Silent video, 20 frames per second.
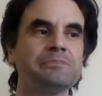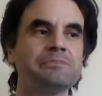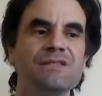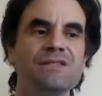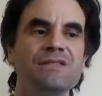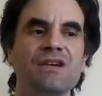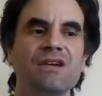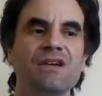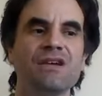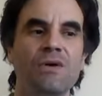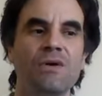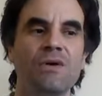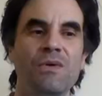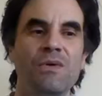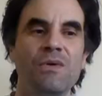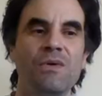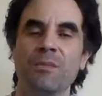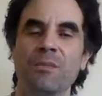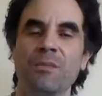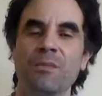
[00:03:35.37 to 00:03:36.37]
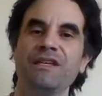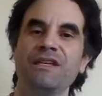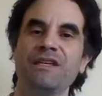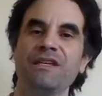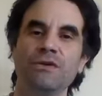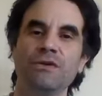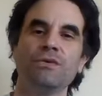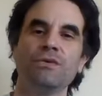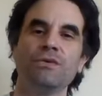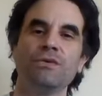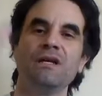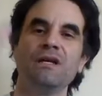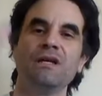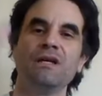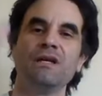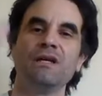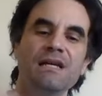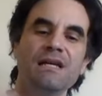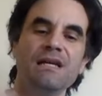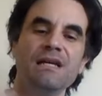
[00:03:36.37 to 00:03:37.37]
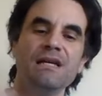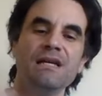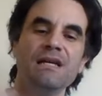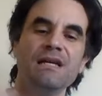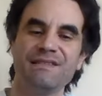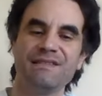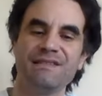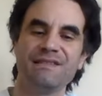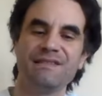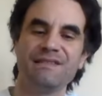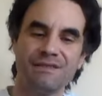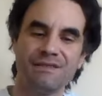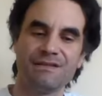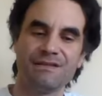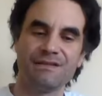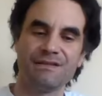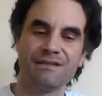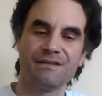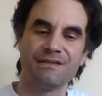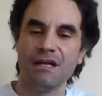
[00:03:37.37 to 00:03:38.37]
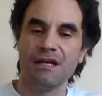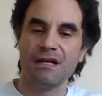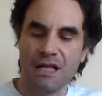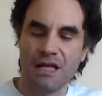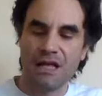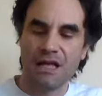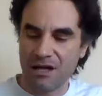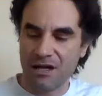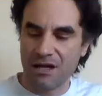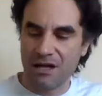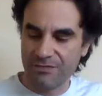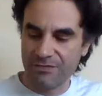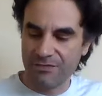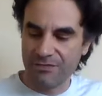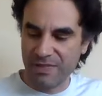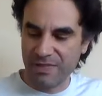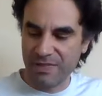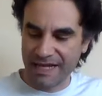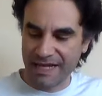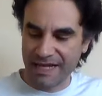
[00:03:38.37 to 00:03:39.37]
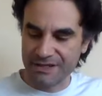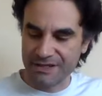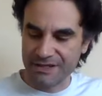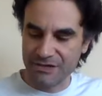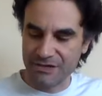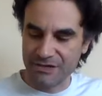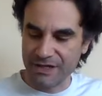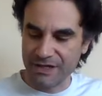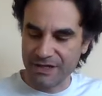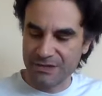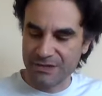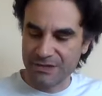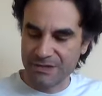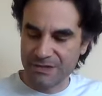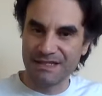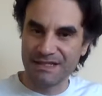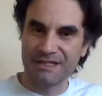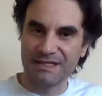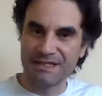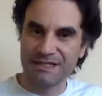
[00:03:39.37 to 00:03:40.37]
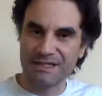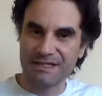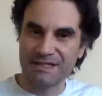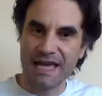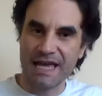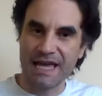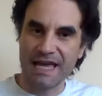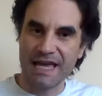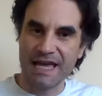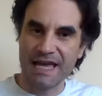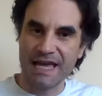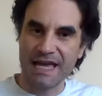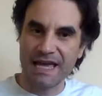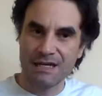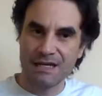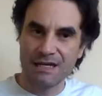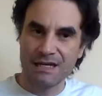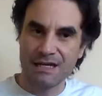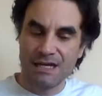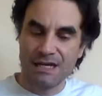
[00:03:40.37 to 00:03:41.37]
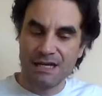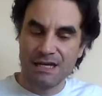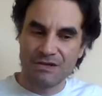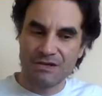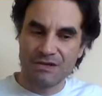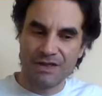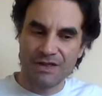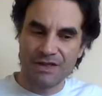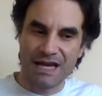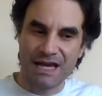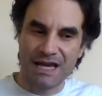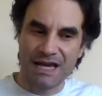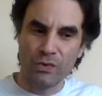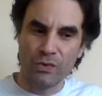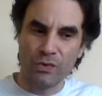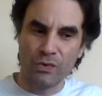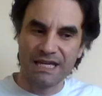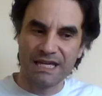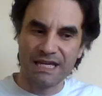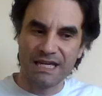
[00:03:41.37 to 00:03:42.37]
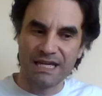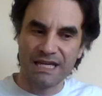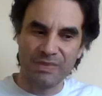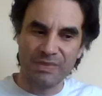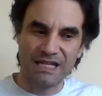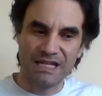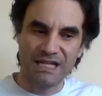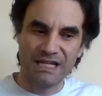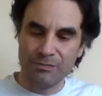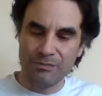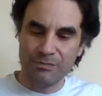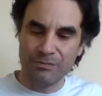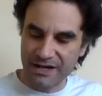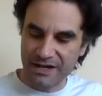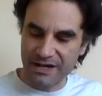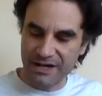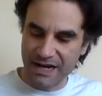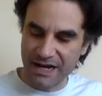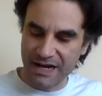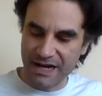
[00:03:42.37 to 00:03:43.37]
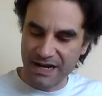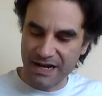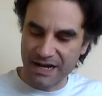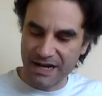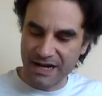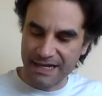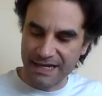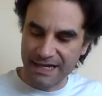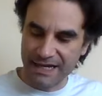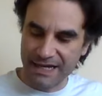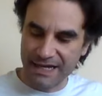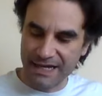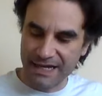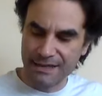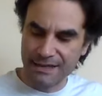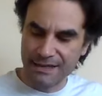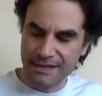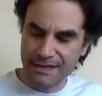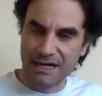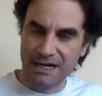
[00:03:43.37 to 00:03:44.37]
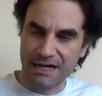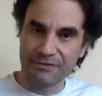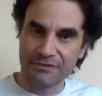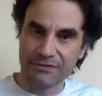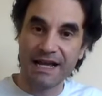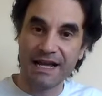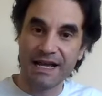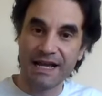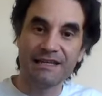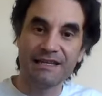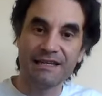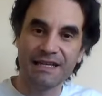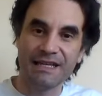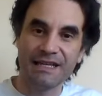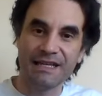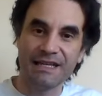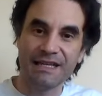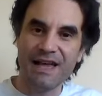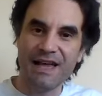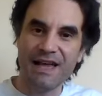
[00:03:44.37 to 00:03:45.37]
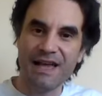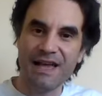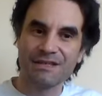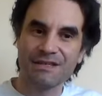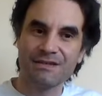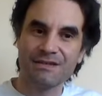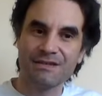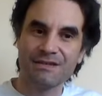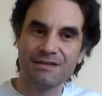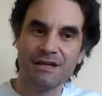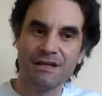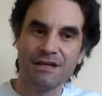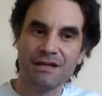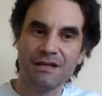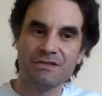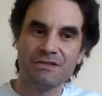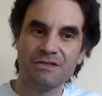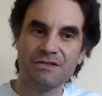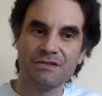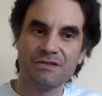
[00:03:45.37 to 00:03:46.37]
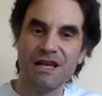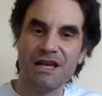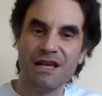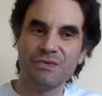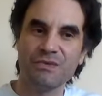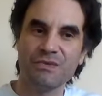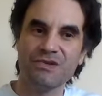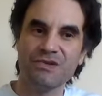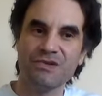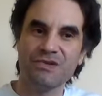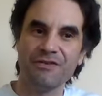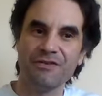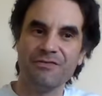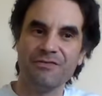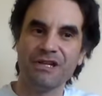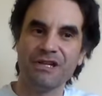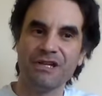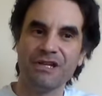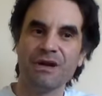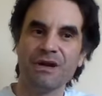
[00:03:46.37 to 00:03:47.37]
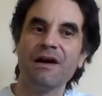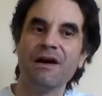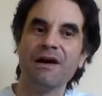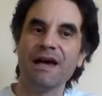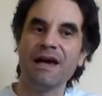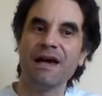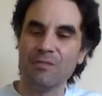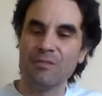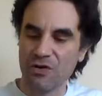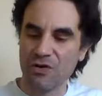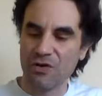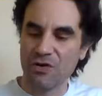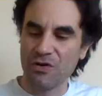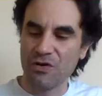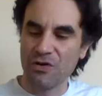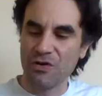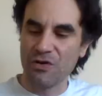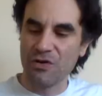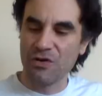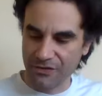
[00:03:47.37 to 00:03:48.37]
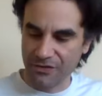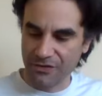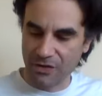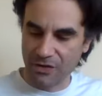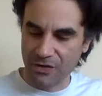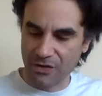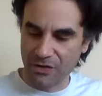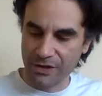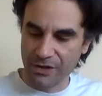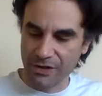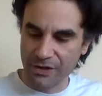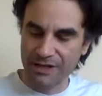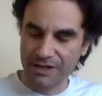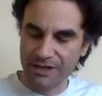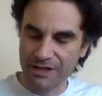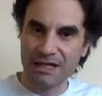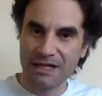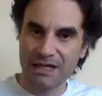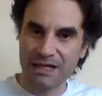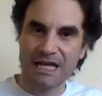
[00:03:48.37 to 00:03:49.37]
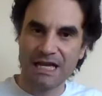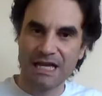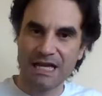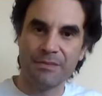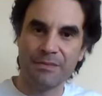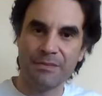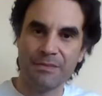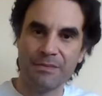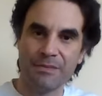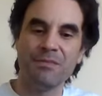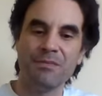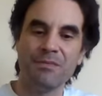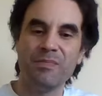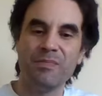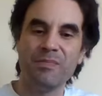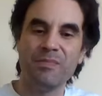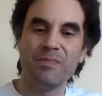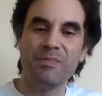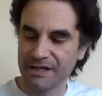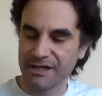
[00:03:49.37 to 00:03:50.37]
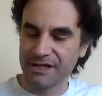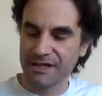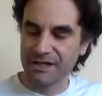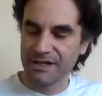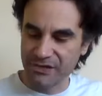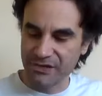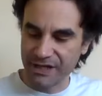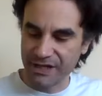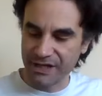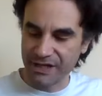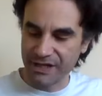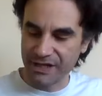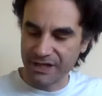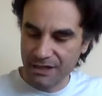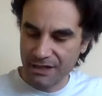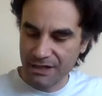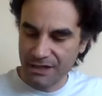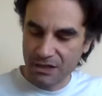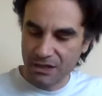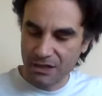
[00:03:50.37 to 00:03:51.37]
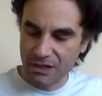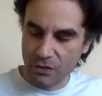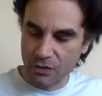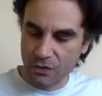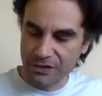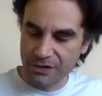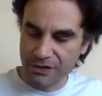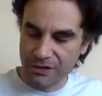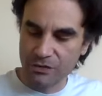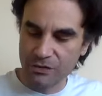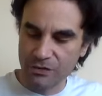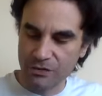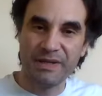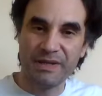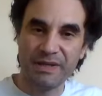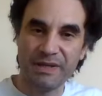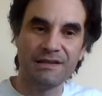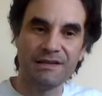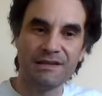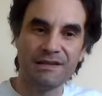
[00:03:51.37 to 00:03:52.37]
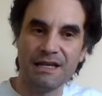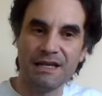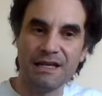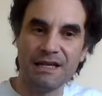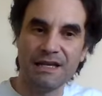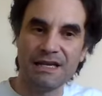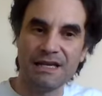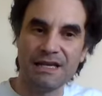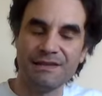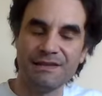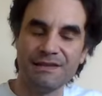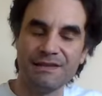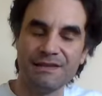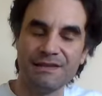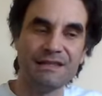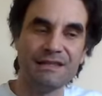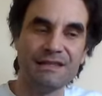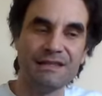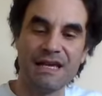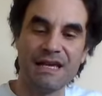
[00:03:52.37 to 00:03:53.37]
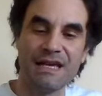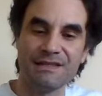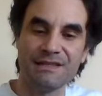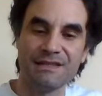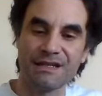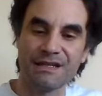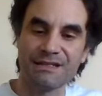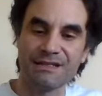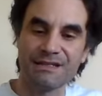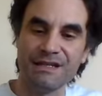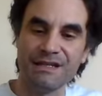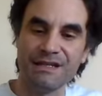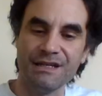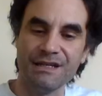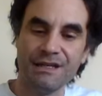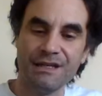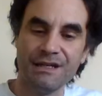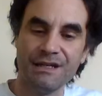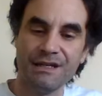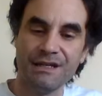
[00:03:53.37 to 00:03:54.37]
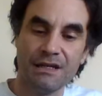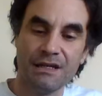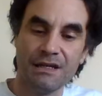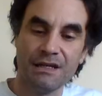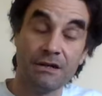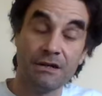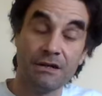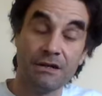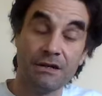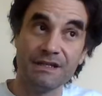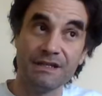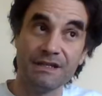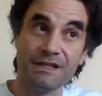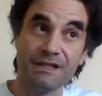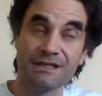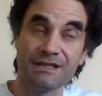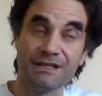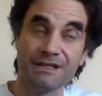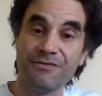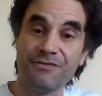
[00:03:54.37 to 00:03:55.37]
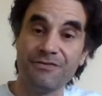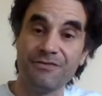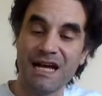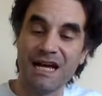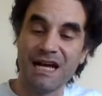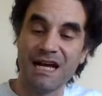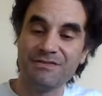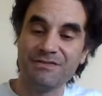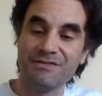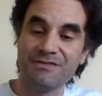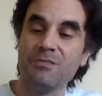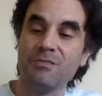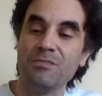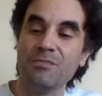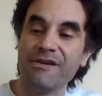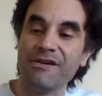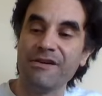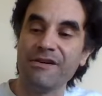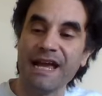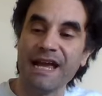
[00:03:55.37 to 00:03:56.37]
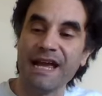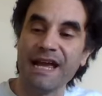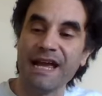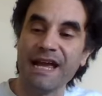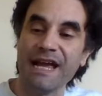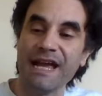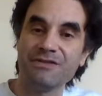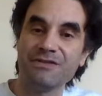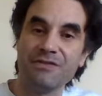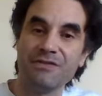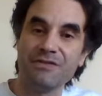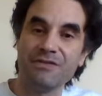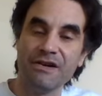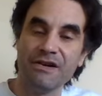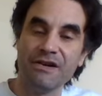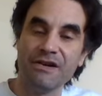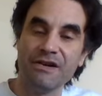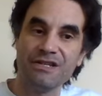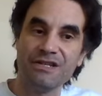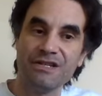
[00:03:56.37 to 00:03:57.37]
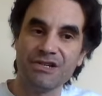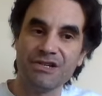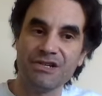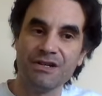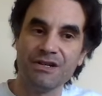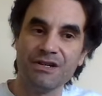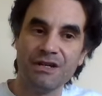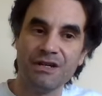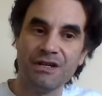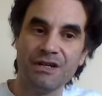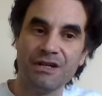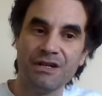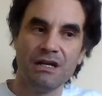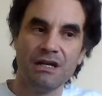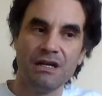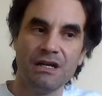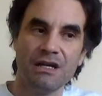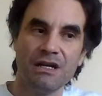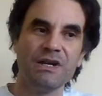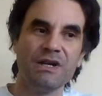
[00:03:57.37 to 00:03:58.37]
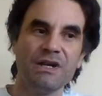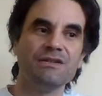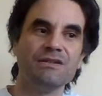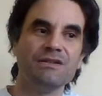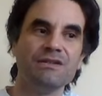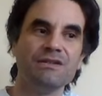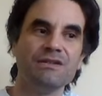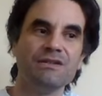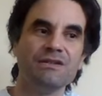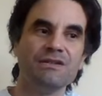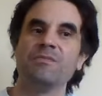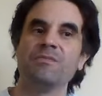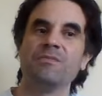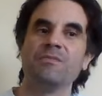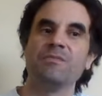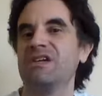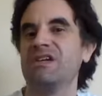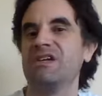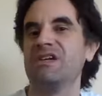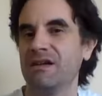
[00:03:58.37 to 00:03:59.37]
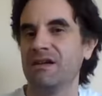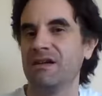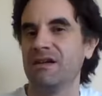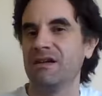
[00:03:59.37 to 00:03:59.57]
And so I want to bring you pieces of Black history as best as I can so that we can be better educated on reality and facts. So as we try to figure out how to move our country forward and become a better country, or to appeal, as Lincoln said in early 65, to the better angels of our nature, we can do so from a shared